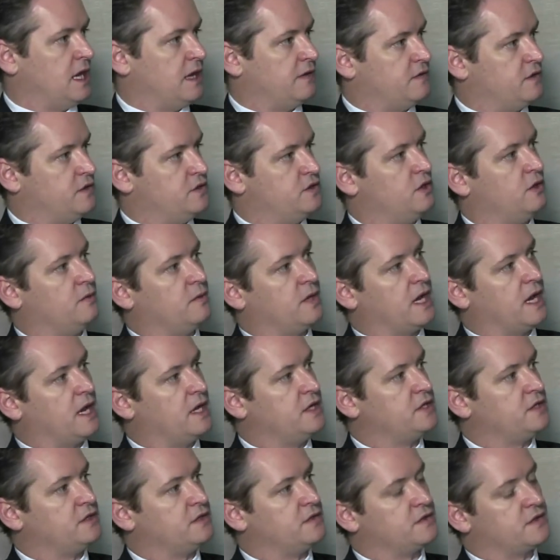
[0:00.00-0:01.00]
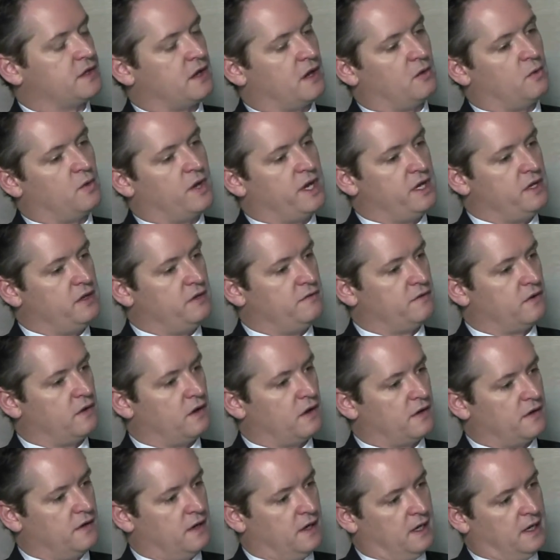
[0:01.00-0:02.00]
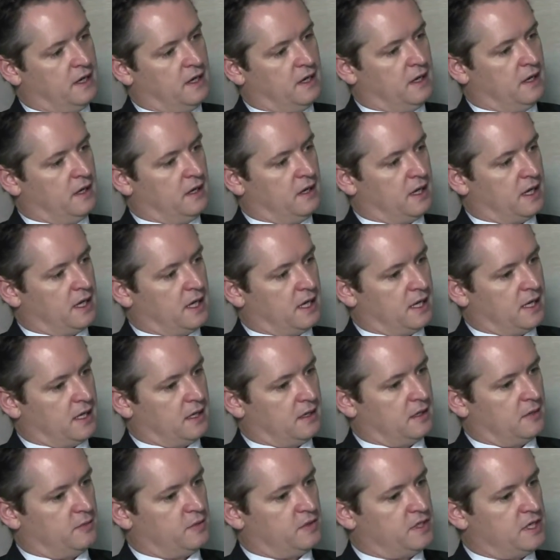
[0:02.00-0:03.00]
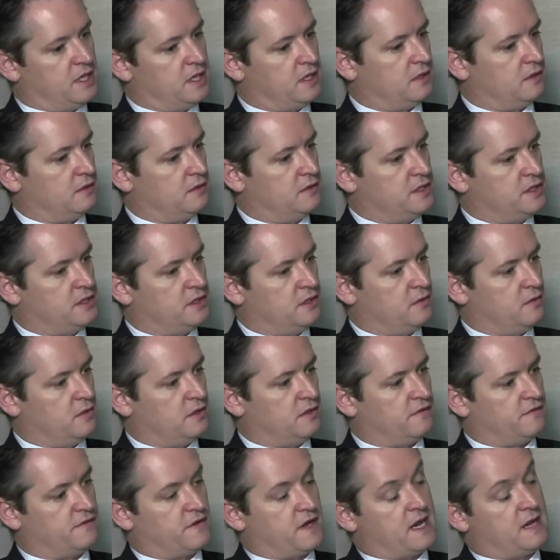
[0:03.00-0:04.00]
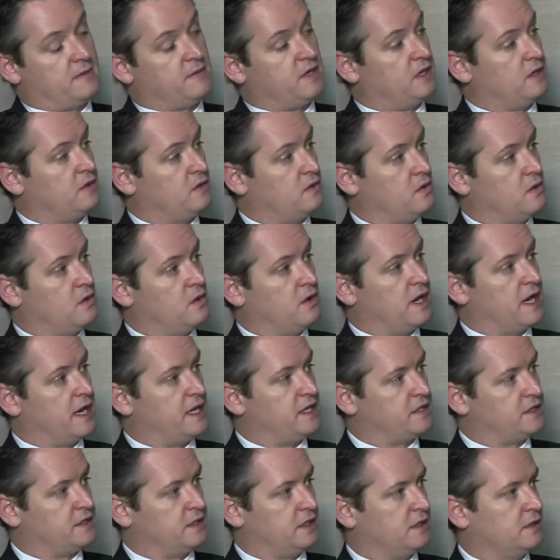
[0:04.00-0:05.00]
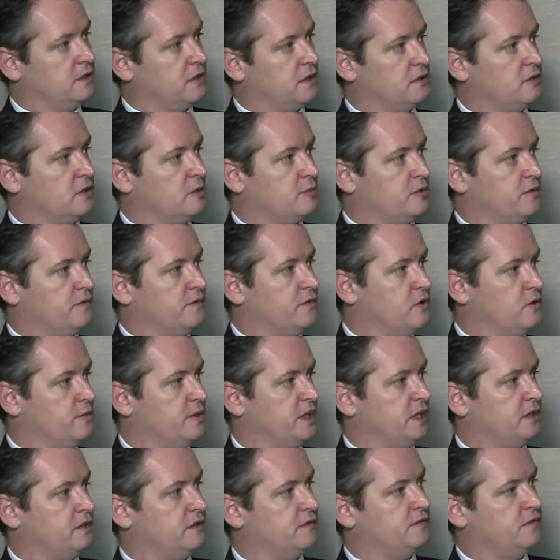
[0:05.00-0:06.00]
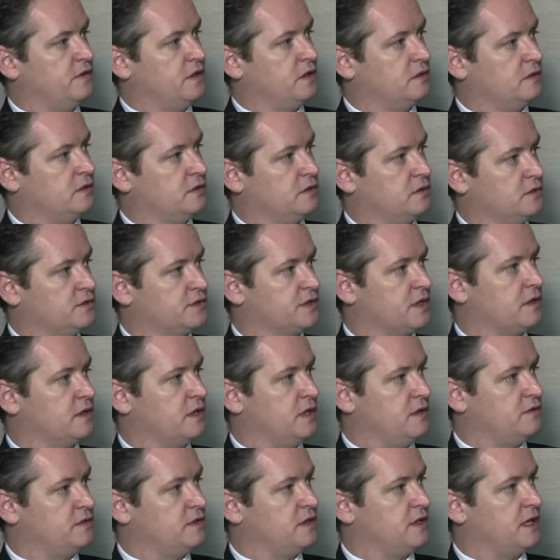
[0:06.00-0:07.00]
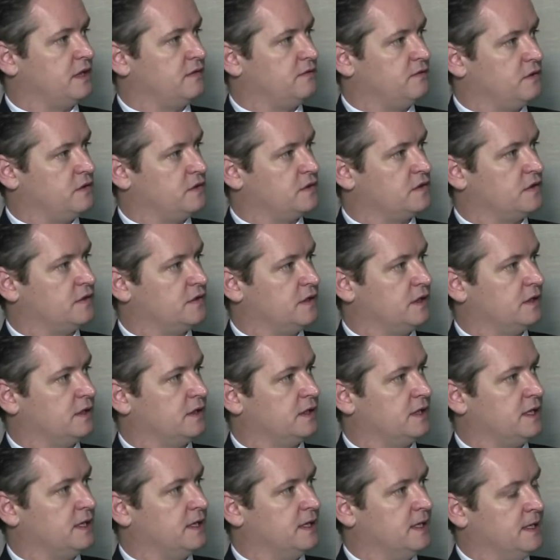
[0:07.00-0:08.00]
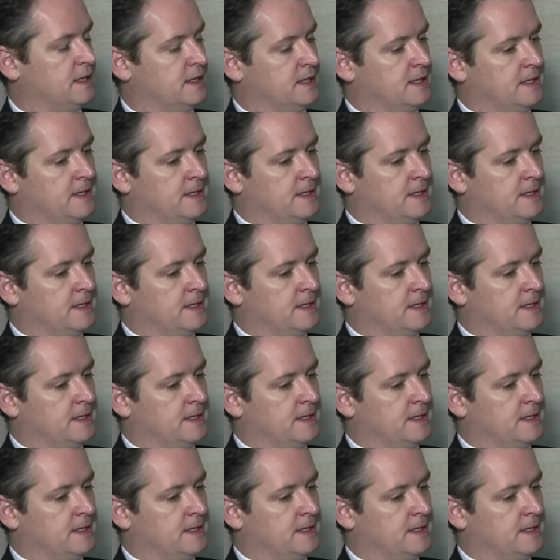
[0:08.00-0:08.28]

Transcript: after germination. So where you've got a particular issue with a farmer or a seed lot not performing in the field, it also gives you that versatility.